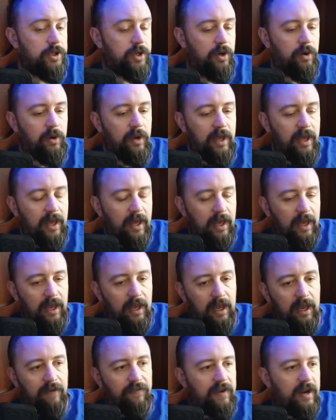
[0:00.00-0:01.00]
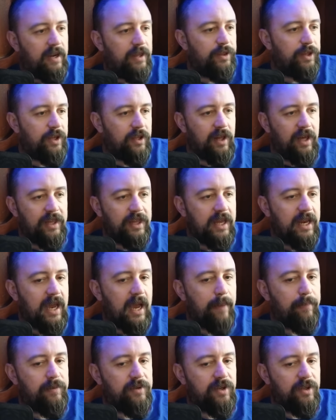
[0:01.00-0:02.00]
So if anything like that
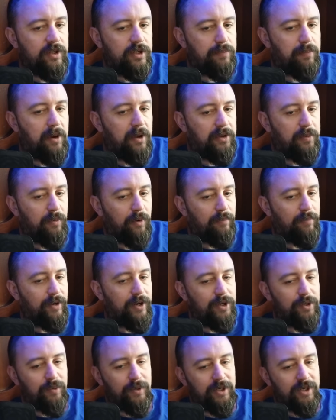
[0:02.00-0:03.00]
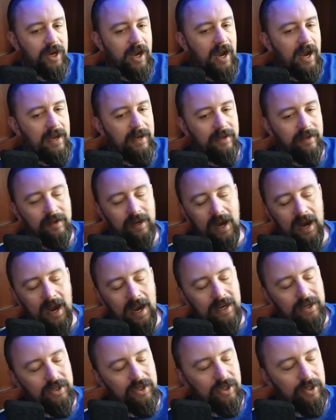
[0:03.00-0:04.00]
happens on this Baltimore bridge, which I
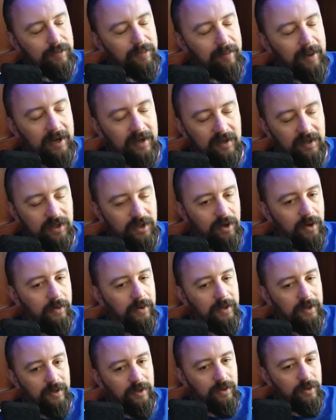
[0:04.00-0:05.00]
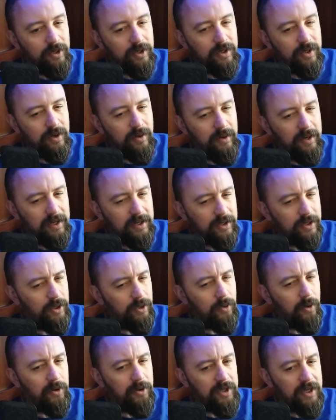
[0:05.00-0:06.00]
I suspect it's going to, just knowing it's the
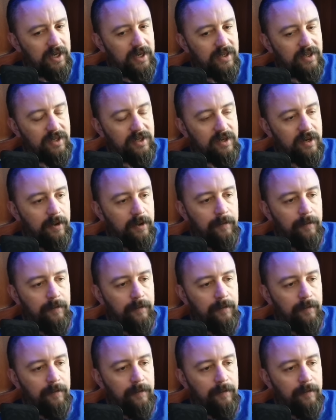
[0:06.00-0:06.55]
Northeast,